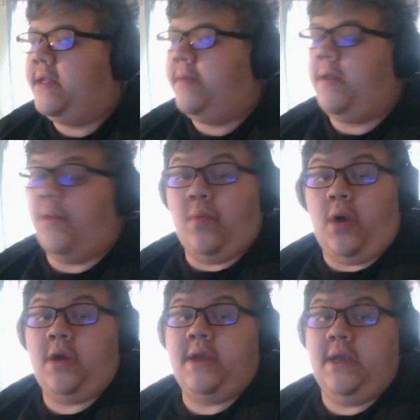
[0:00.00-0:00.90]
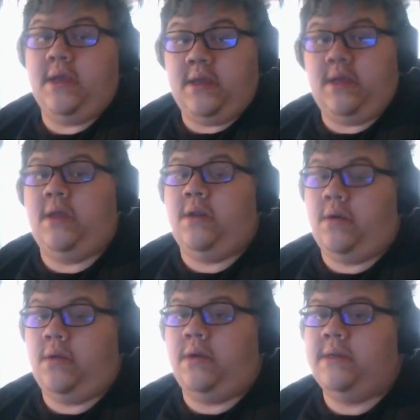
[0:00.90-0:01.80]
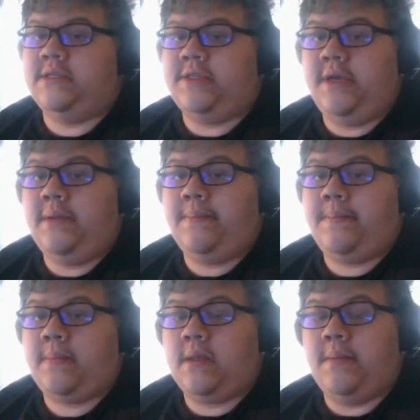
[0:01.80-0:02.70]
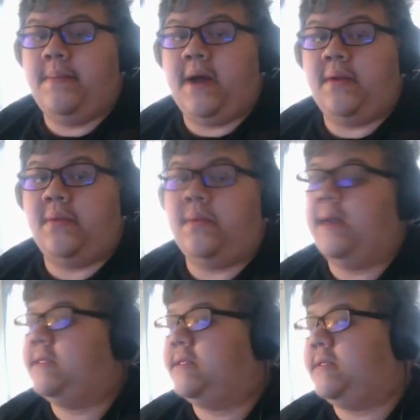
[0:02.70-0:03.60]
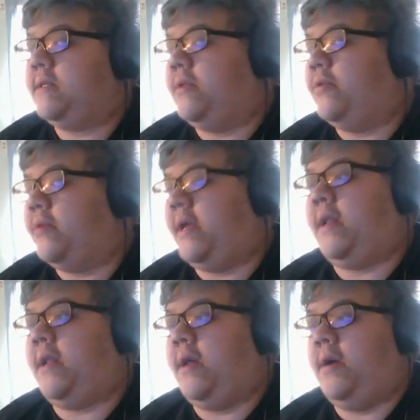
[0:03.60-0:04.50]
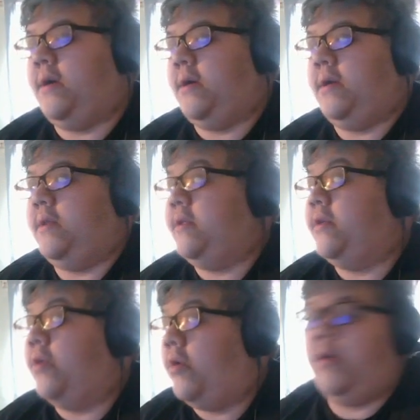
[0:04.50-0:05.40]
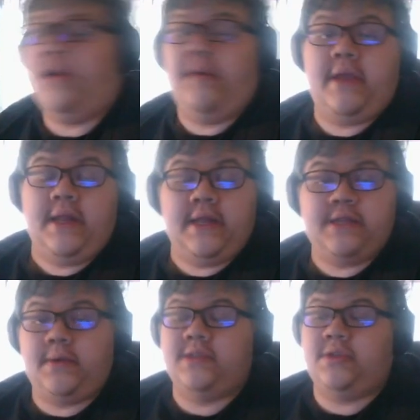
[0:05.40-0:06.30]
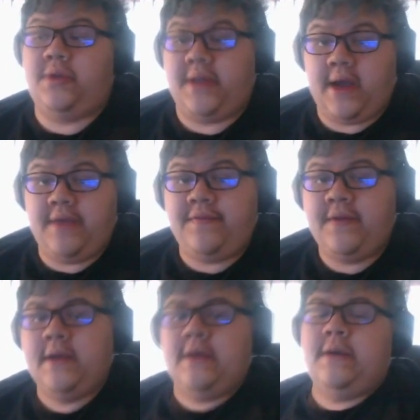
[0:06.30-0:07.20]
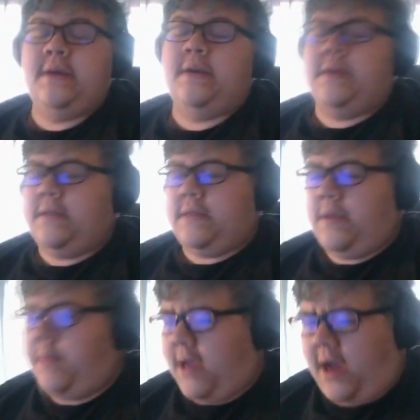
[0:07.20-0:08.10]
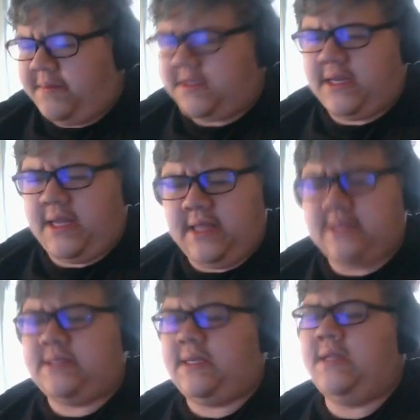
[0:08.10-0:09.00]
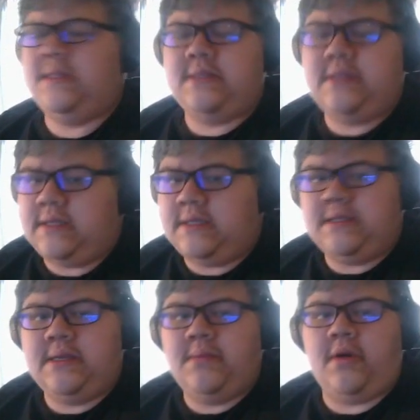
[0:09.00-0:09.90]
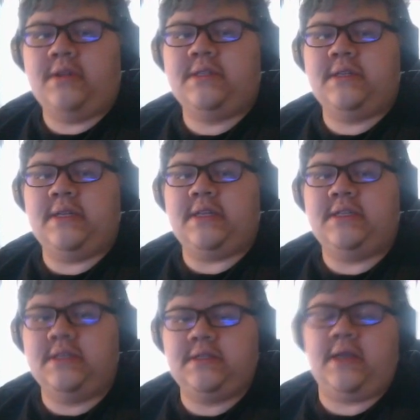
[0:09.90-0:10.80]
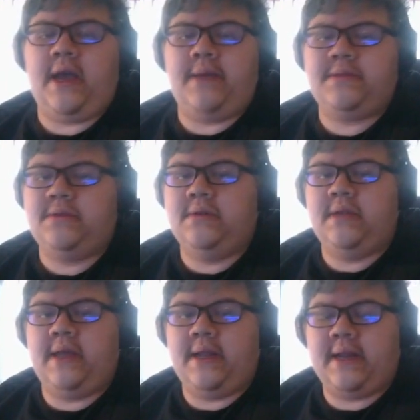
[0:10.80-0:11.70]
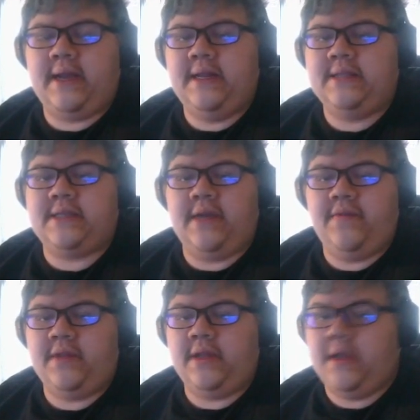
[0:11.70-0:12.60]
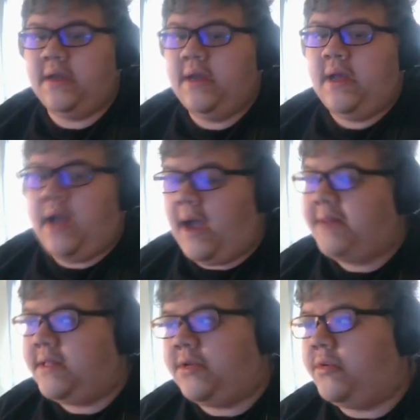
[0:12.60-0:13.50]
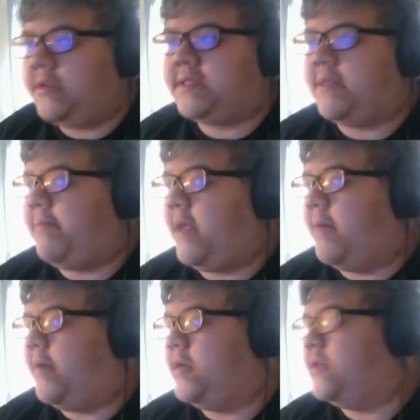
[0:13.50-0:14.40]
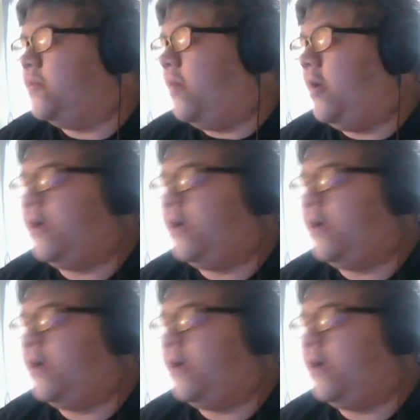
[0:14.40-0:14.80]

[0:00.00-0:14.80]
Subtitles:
bit wonky, in all honesty, but once you get your Hurricane as well as your Dive, he becomes an insane CC monster that just absolutely annihilates everything. I don't know, it's something about this wonky